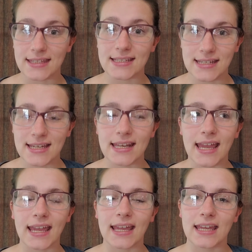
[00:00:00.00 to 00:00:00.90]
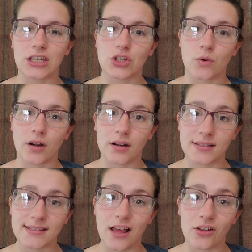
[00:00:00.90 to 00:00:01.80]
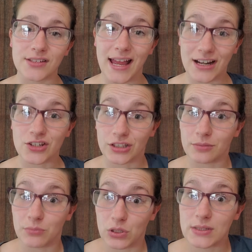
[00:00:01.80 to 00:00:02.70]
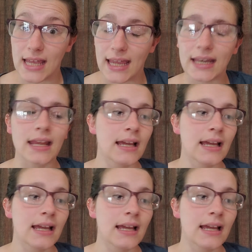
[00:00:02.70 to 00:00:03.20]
The DNA in your cells actually mutate.